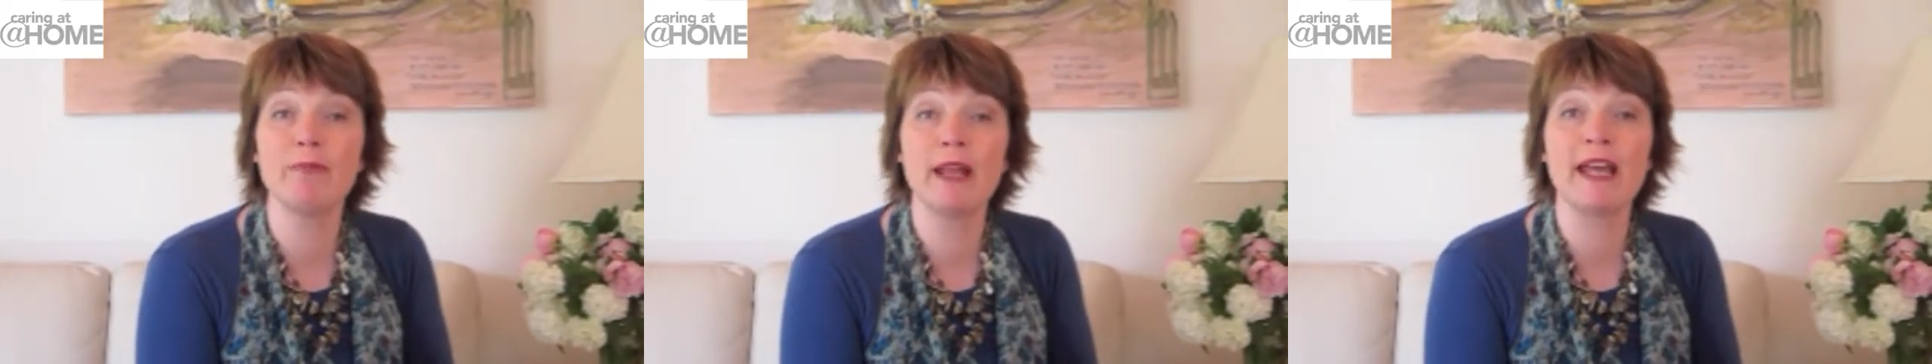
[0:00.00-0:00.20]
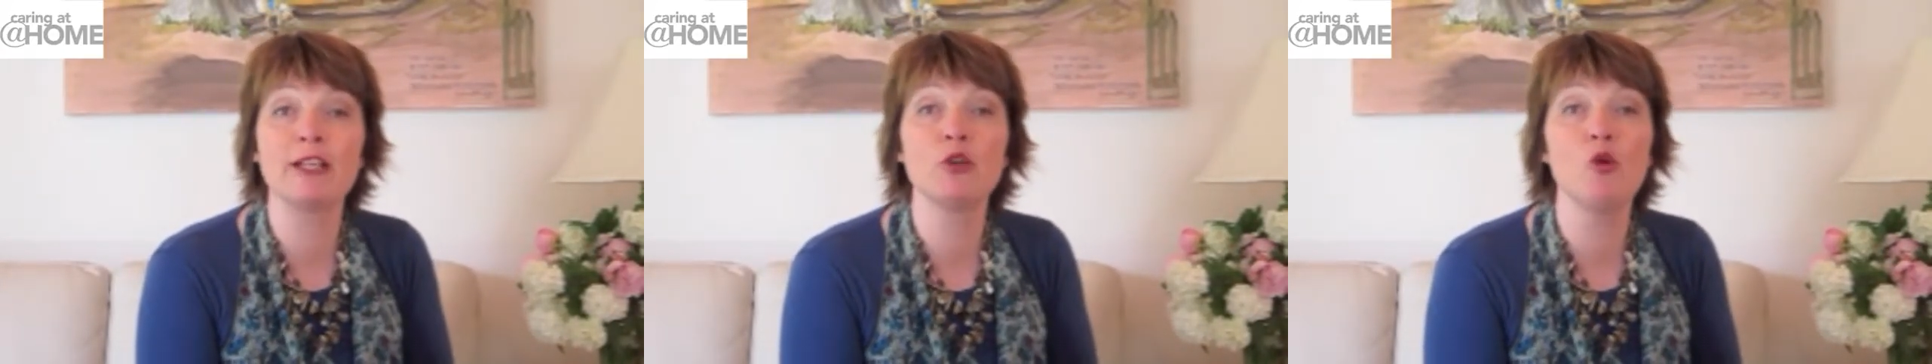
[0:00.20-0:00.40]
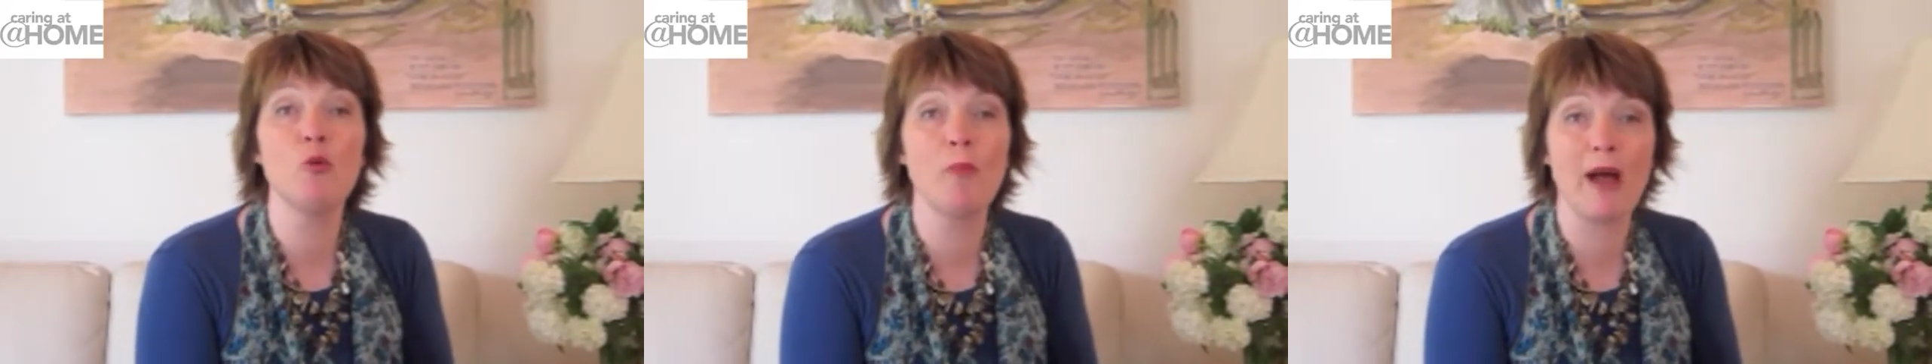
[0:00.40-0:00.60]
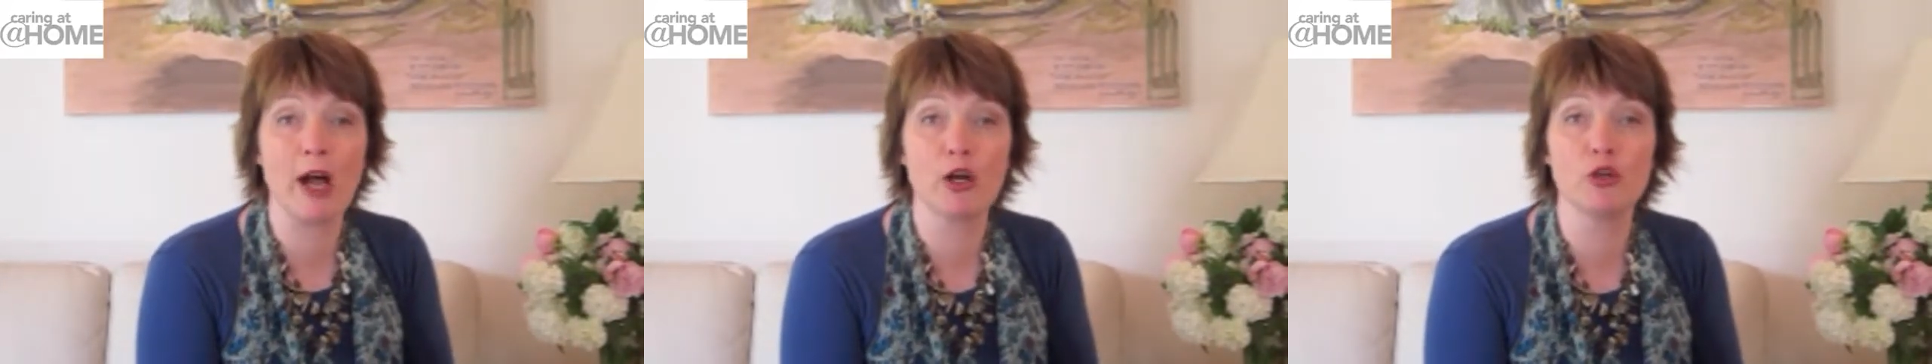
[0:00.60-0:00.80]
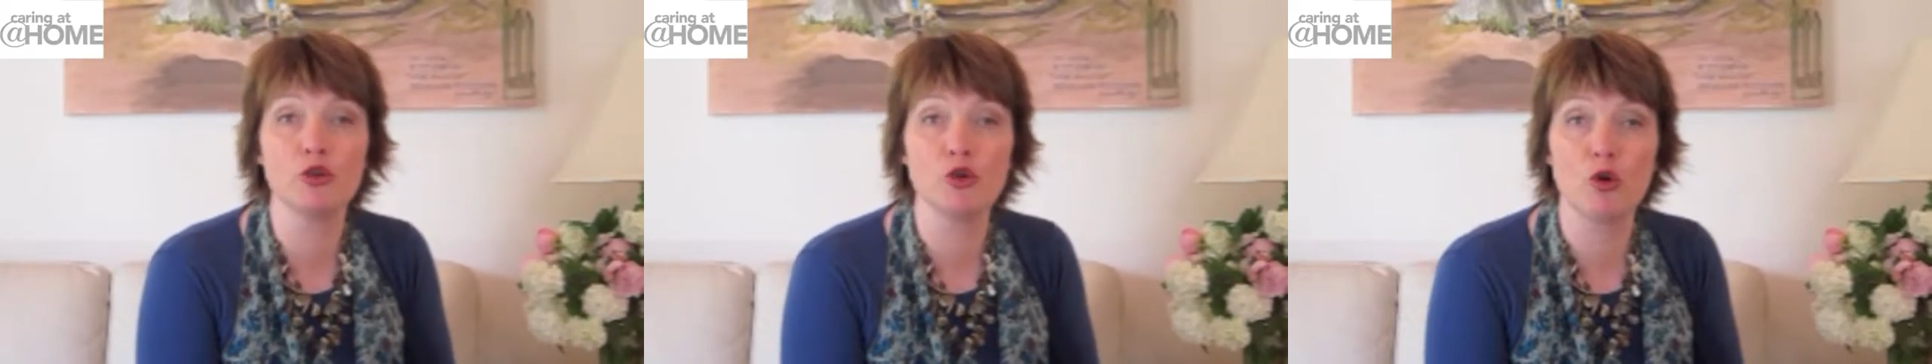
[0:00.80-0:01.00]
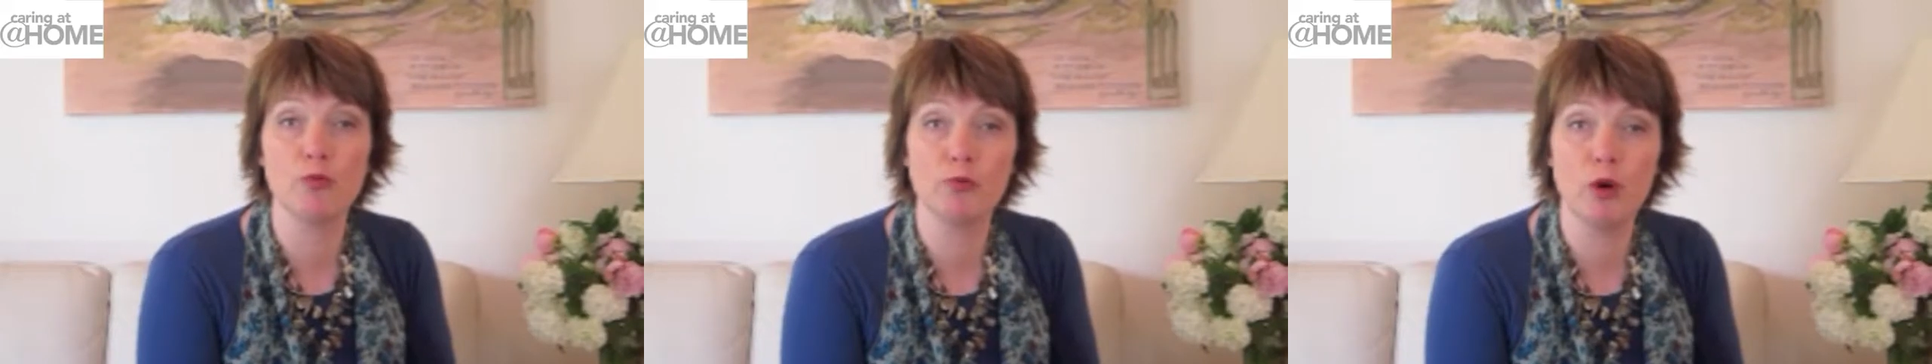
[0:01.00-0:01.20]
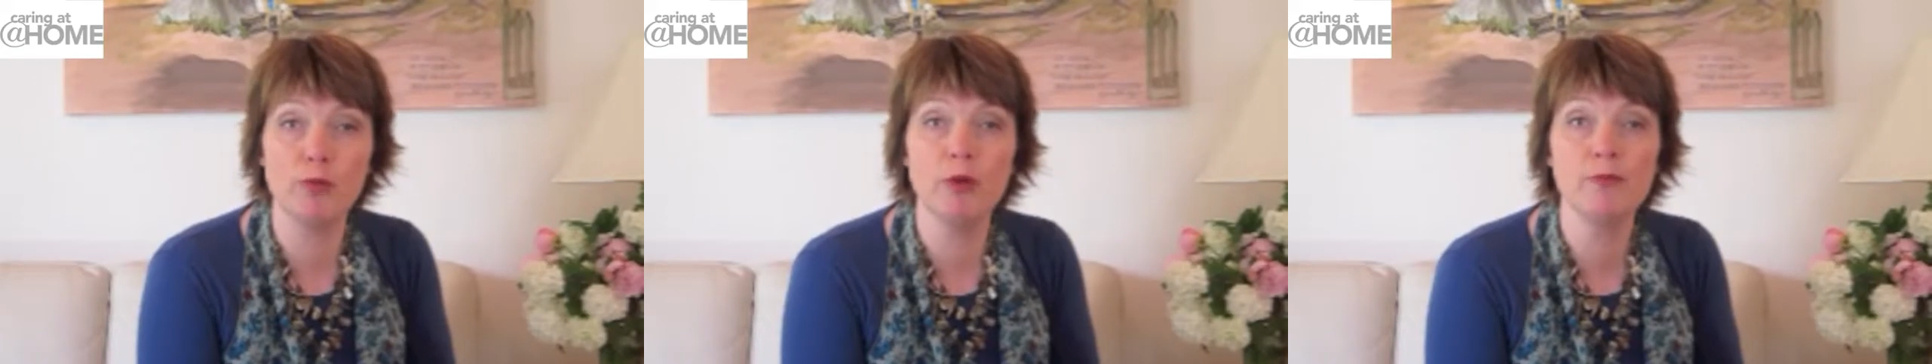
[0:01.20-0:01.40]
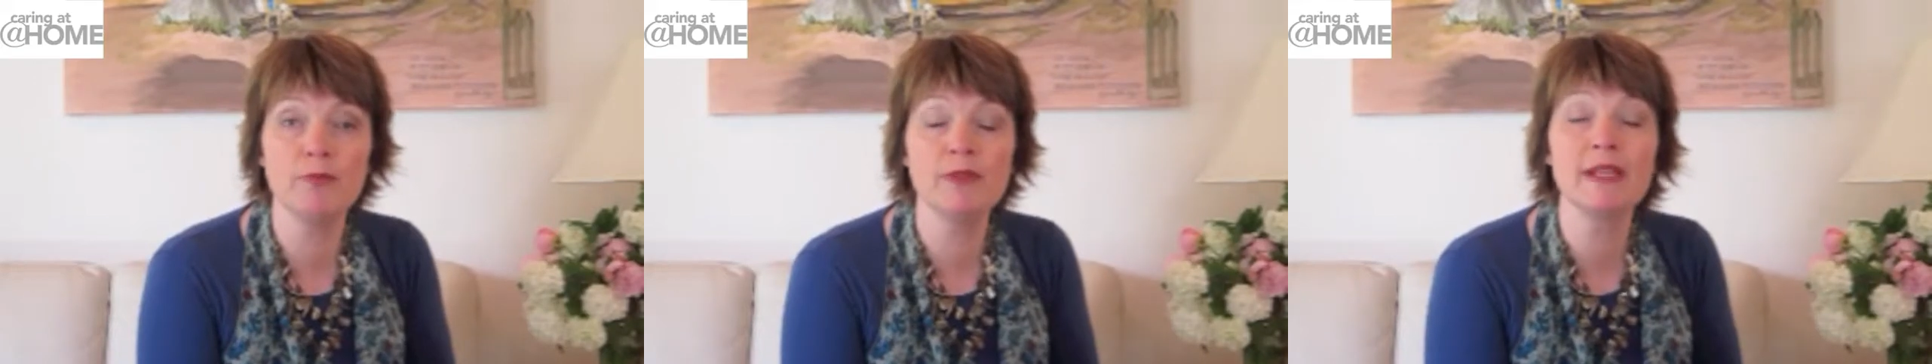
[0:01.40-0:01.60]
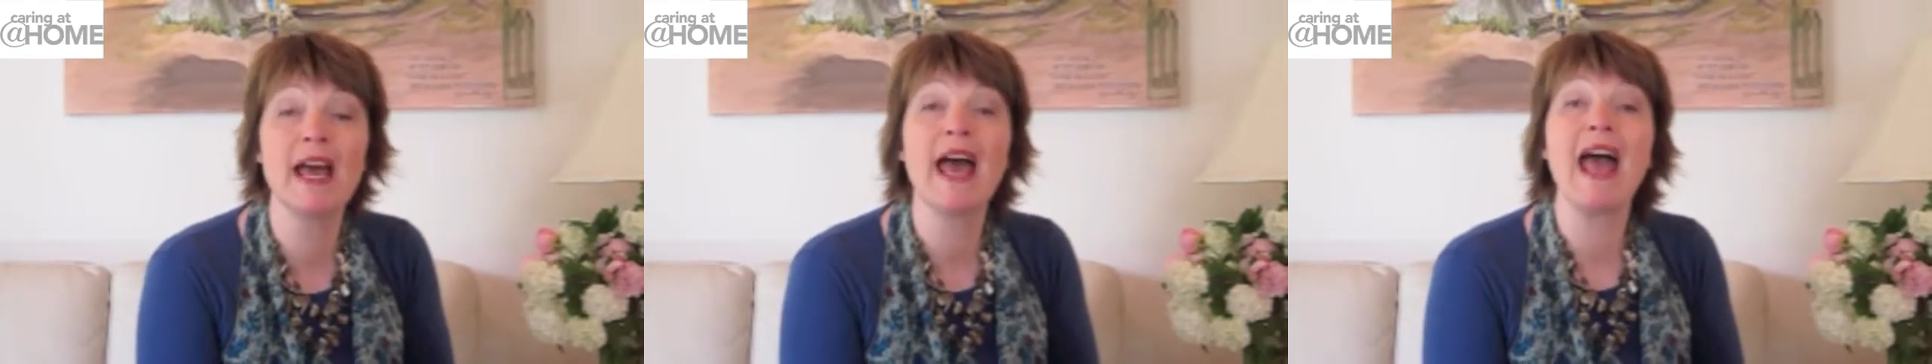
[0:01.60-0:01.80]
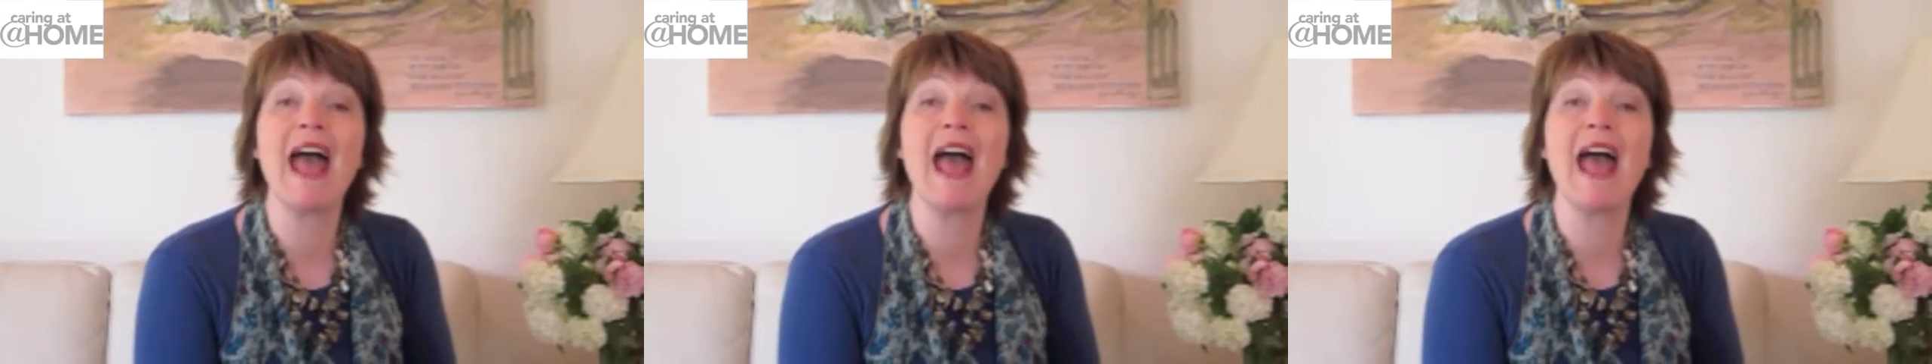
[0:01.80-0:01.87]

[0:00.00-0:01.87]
bladder or bowel control problems